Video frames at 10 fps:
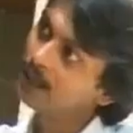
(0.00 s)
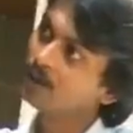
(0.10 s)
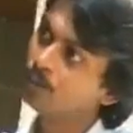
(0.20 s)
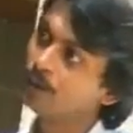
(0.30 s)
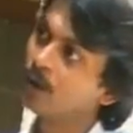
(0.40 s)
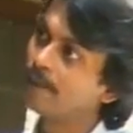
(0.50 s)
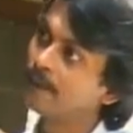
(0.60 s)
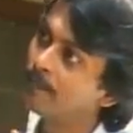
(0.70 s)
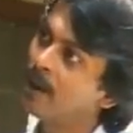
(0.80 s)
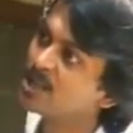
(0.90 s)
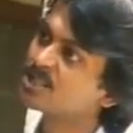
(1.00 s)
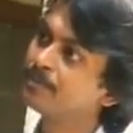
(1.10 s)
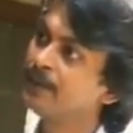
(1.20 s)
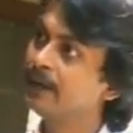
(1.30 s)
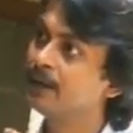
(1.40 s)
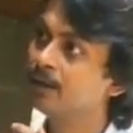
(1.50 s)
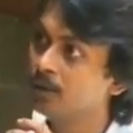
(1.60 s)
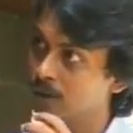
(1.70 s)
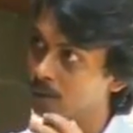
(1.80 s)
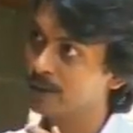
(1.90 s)
we got the mask made
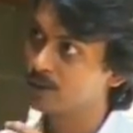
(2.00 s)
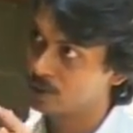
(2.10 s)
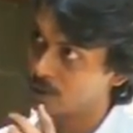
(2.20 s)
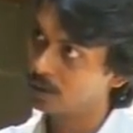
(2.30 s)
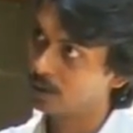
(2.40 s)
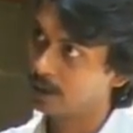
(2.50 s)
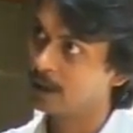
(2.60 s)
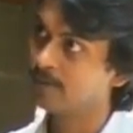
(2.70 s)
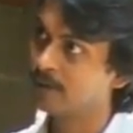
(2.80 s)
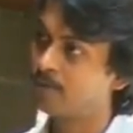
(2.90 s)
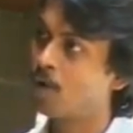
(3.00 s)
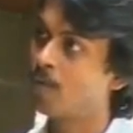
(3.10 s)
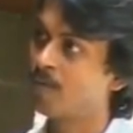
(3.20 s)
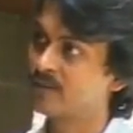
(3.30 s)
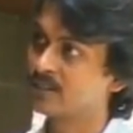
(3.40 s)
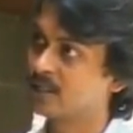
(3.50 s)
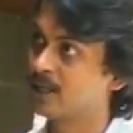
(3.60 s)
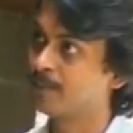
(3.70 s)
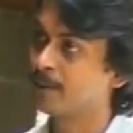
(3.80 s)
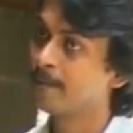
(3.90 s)
which gave the form of his
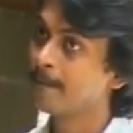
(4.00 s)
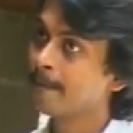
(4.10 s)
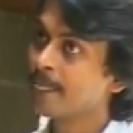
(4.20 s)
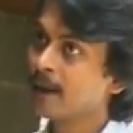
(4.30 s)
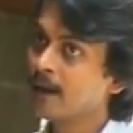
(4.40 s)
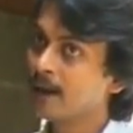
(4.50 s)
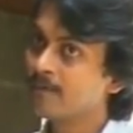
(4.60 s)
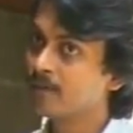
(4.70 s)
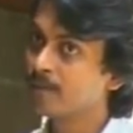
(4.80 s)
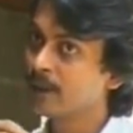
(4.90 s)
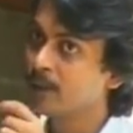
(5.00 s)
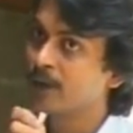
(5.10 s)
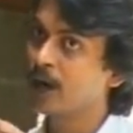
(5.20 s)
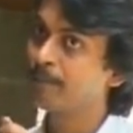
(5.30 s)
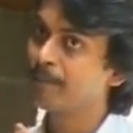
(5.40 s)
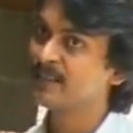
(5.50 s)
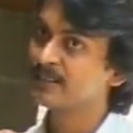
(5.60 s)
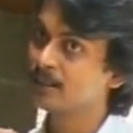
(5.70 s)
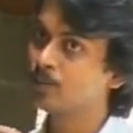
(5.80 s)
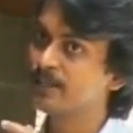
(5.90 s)
shape, and from there we cut
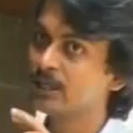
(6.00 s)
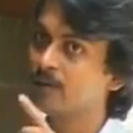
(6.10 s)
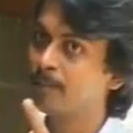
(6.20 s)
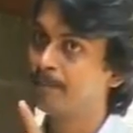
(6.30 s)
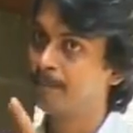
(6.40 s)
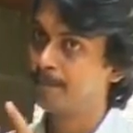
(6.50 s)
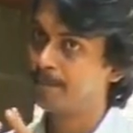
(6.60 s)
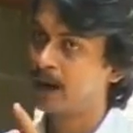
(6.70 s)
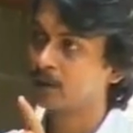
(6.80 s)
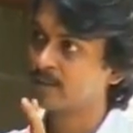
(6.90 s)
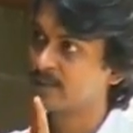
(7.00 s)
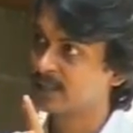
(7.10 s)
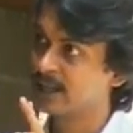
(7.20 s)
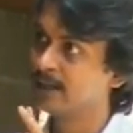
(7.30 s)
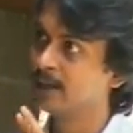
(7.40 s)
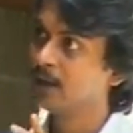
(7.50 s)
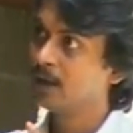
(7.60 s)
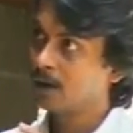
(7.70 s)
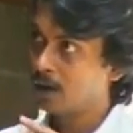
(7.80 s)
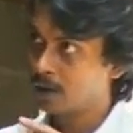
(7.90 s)
pasted whichever part of his skin
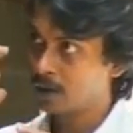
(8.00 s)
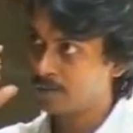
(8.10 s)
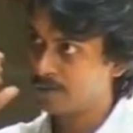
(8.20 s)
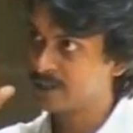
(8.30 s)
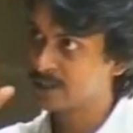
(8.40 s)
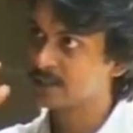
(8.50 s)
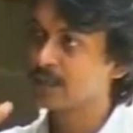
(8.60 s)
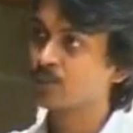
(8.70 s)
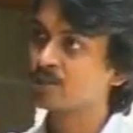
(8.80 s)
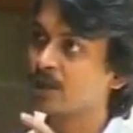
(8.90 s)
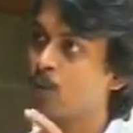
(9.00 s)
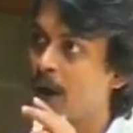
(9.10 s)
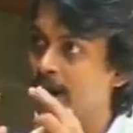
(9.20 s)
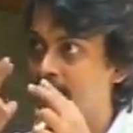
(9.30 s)
or features that was required.